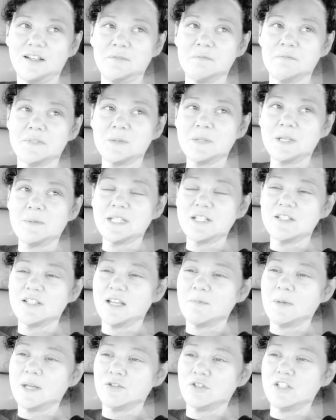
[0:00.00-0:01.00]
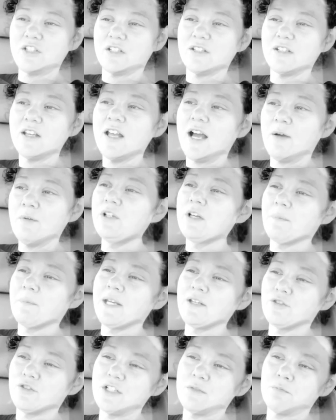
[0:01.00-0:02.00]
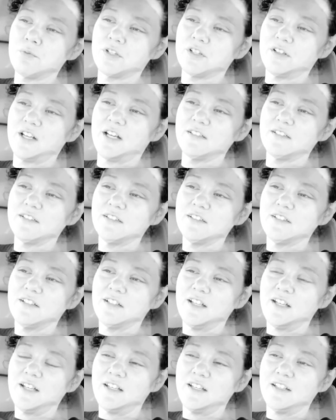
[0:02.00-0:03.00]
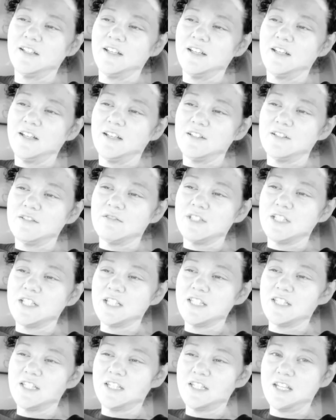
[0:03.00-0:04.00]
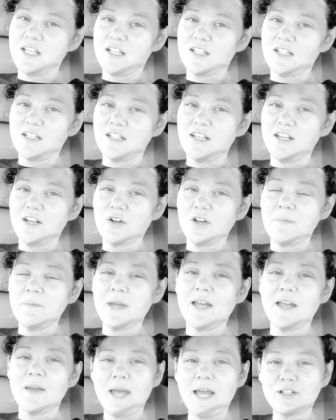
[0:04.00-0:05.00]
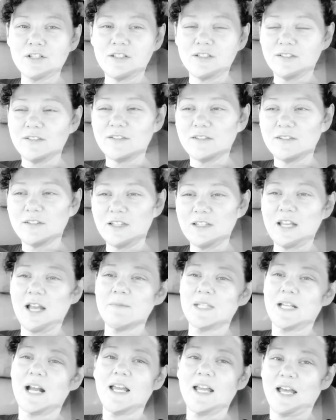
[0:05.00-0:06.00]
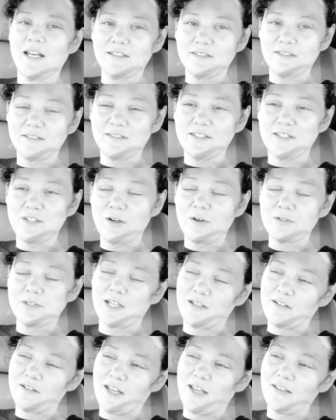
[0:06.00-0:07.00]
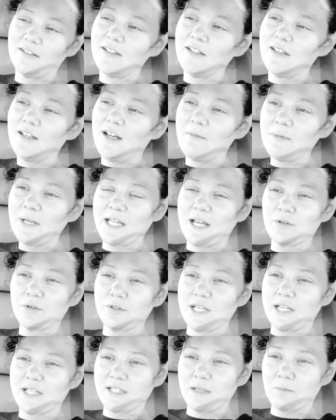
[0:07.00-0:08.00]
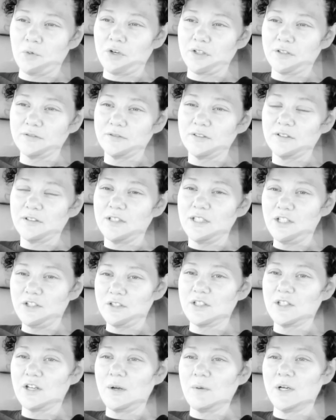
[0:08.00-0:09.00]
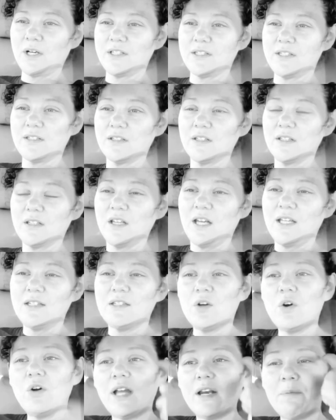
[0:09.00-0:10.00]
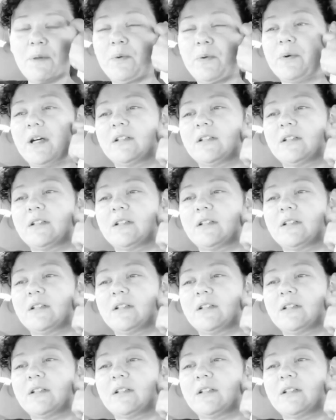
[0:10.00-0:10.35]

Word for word: sometimes I just like penetration. I would look up penetration porn a lot, and just to see it, you know, Im imagine the times that I had it. So I was like, okay, I'm not that grotesque anymore. Years ago I was. And so a lot of people were.